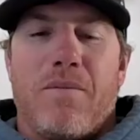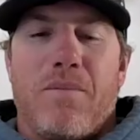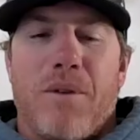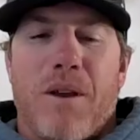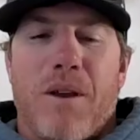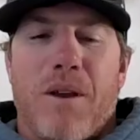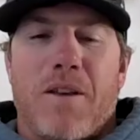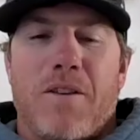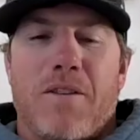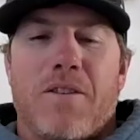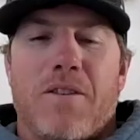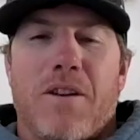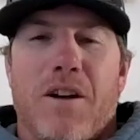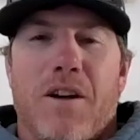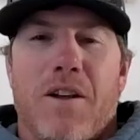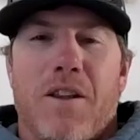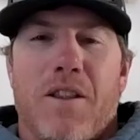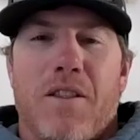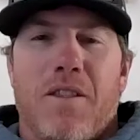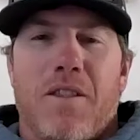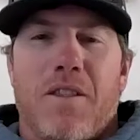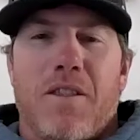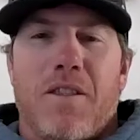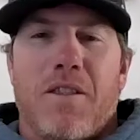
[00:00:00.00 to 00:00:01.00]
based
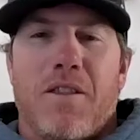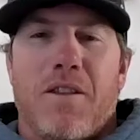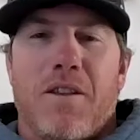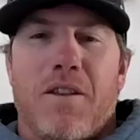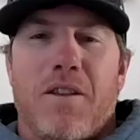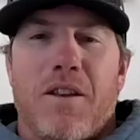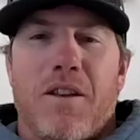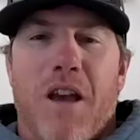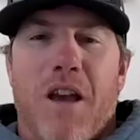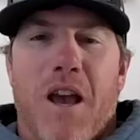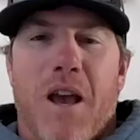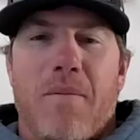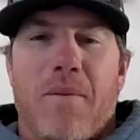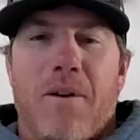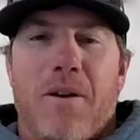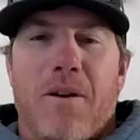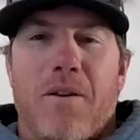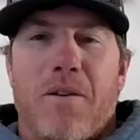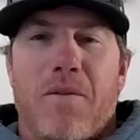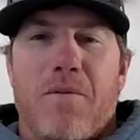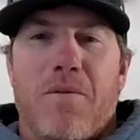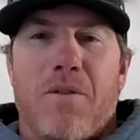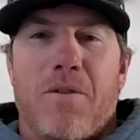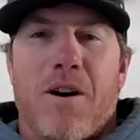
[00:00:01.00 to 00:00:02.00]
on the time,
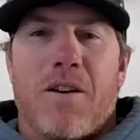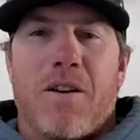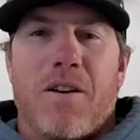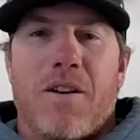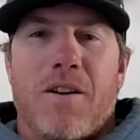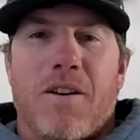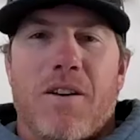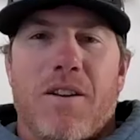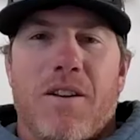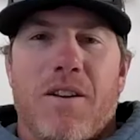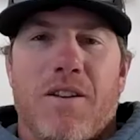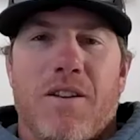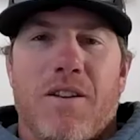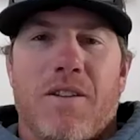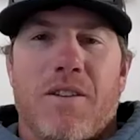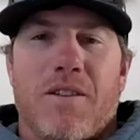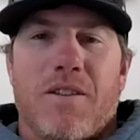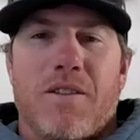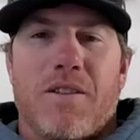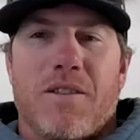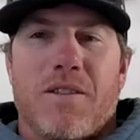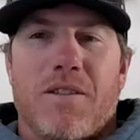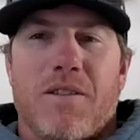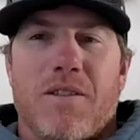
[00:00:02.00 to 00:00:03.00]
year, and water
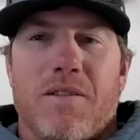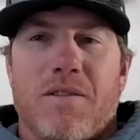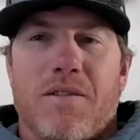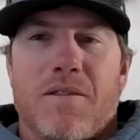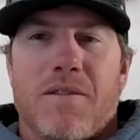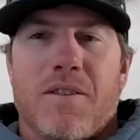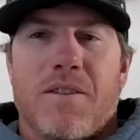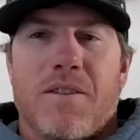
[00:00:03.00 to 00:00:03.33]
conditions, and